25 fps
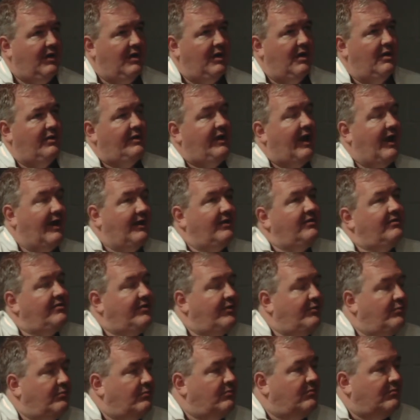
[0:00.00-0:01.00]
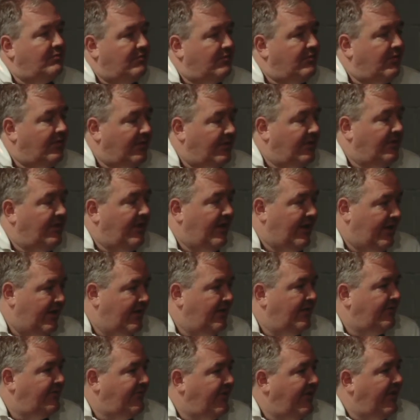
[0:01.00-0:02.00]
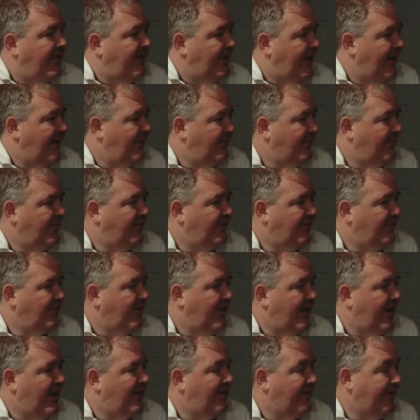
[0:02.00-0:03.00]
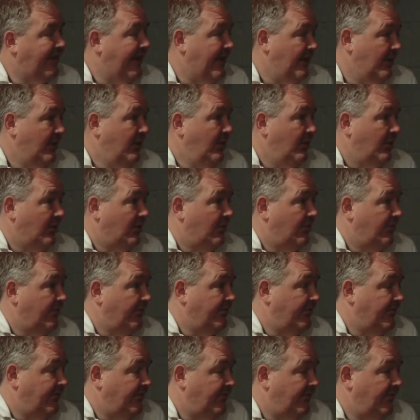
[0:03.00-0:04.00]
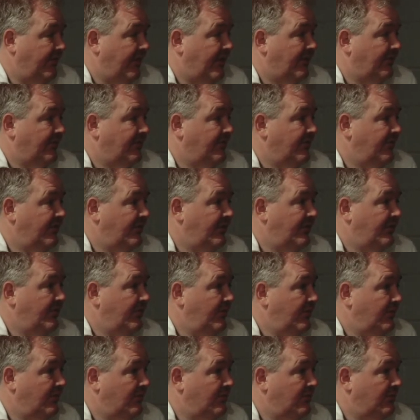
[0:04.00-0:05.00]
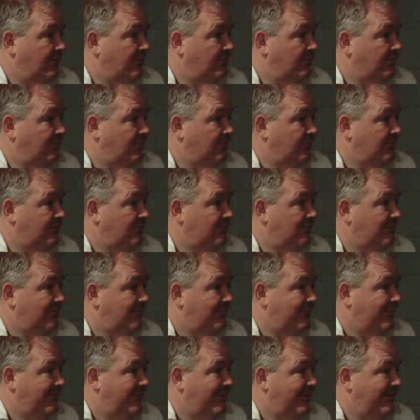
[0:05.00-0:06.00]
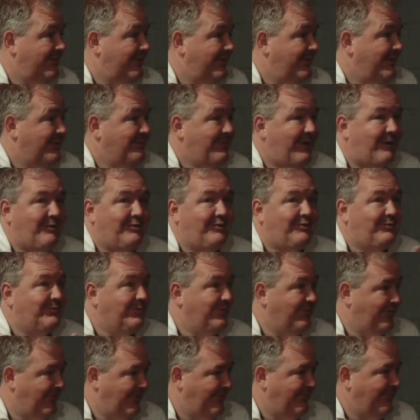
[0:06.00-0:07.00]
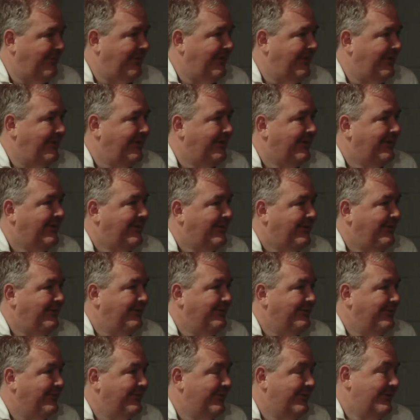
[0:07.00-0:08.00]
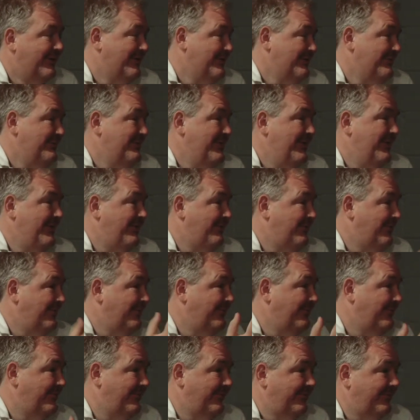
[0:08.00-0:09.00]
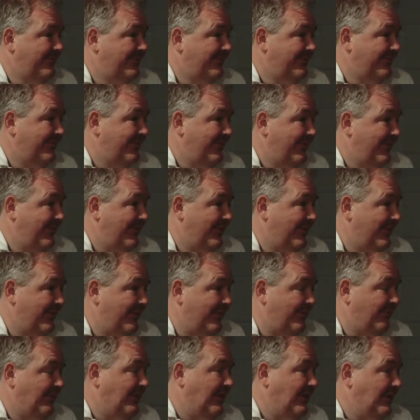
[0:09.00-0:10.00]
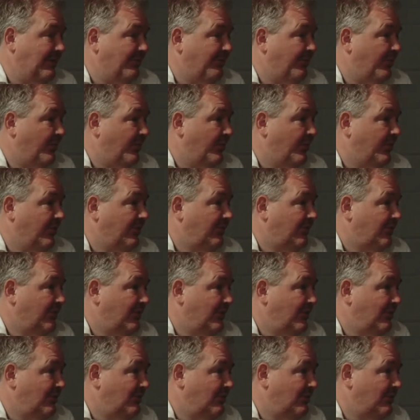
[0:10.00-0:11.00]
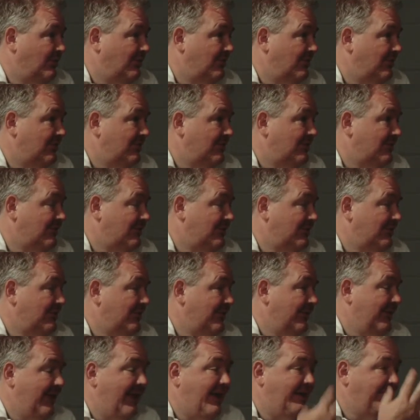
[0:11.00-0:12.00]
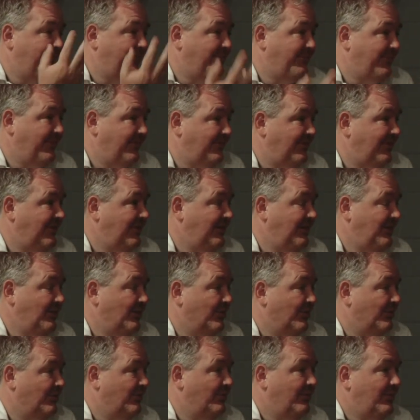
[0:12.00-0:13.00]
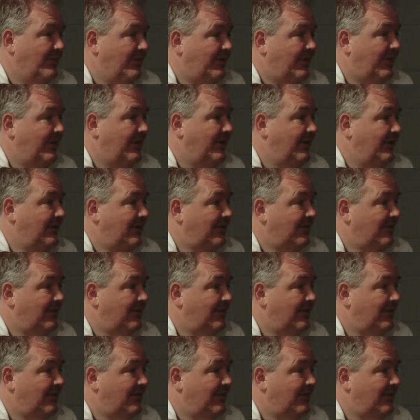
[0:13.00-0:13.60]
Okay, so then how did that look? Because obviously 2002, you're married to a GP, you're mother of 3 boys, your life's busy, you're working